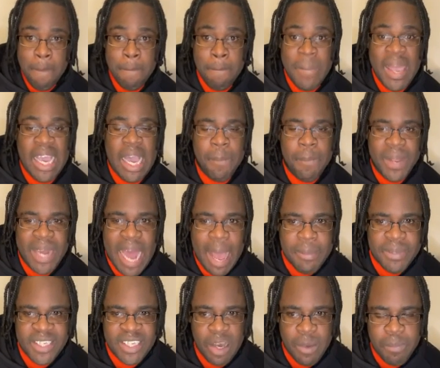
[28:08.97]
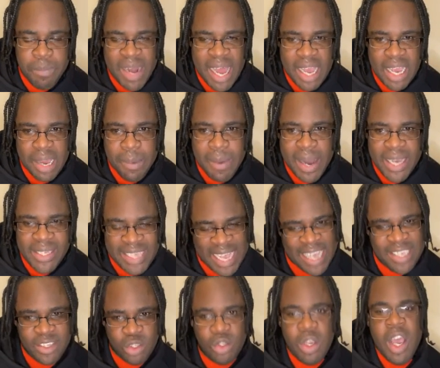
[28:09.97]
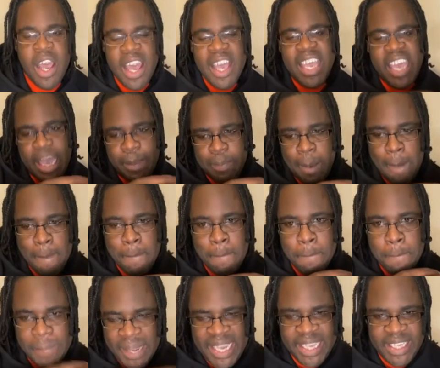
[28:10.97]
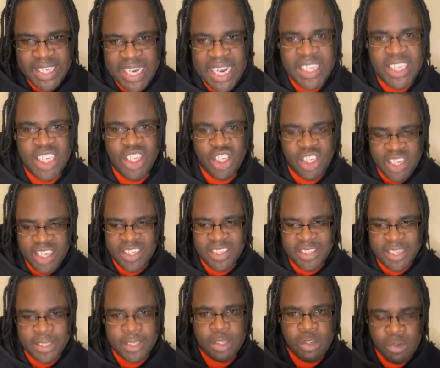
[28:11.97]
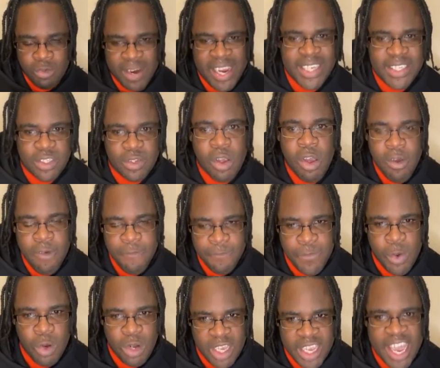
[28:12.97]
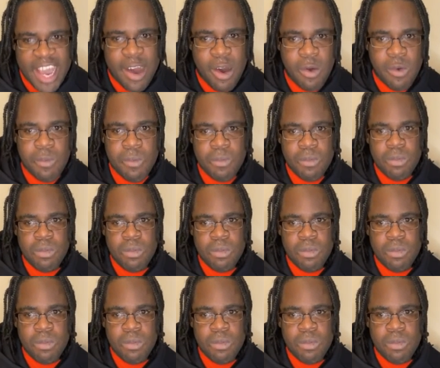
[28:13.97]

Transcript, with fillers: Big up your damn self, Plankabas, and keep on beating and teaching this disgraceful girl.